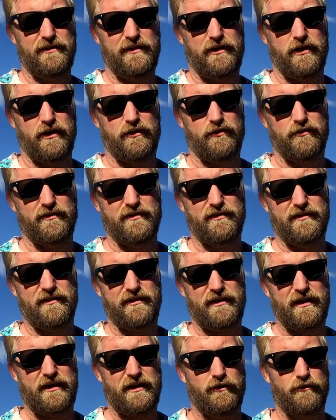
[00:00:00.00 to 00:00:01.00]
you know,
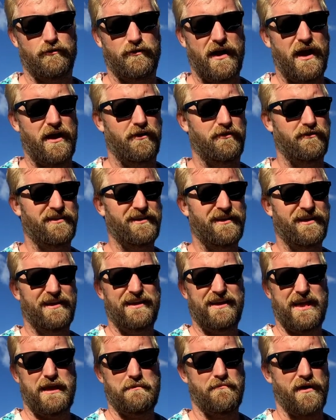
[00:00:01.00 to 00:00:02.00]
kicking around,
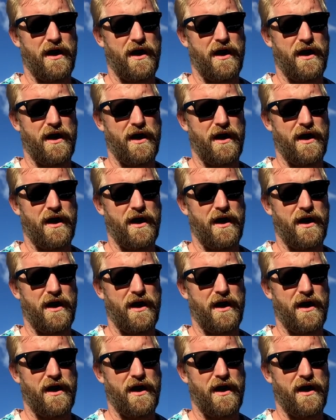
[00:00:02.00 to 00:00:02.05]
it